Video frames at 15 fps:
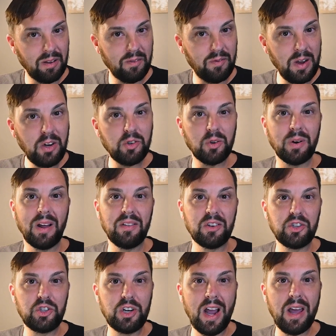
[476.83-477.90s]
featured on
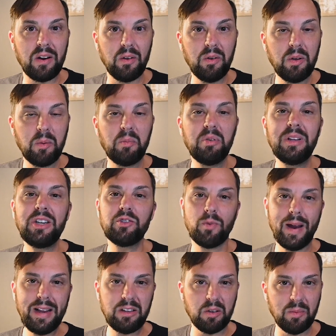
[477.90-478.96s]
this channel, please
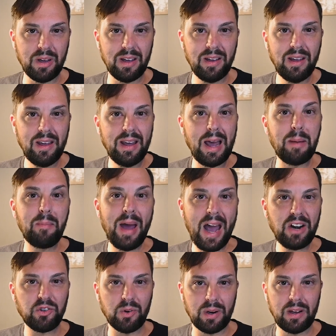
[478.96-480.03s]
write to me at
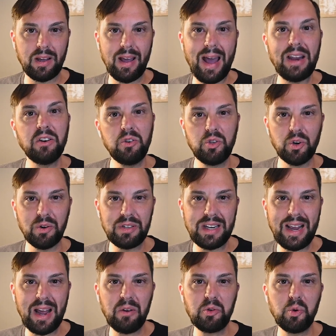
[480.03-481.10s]

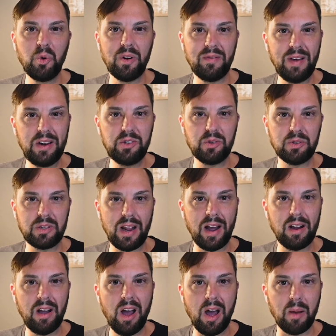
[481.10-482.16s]

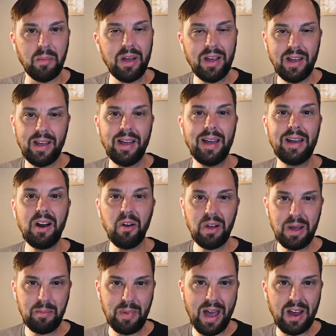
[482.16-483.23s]
patrick@NewJerseyOutdoorAdventures.com, and I'll
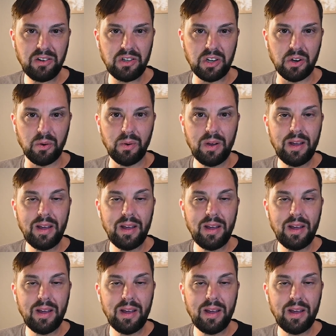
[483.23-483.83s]
get back to you.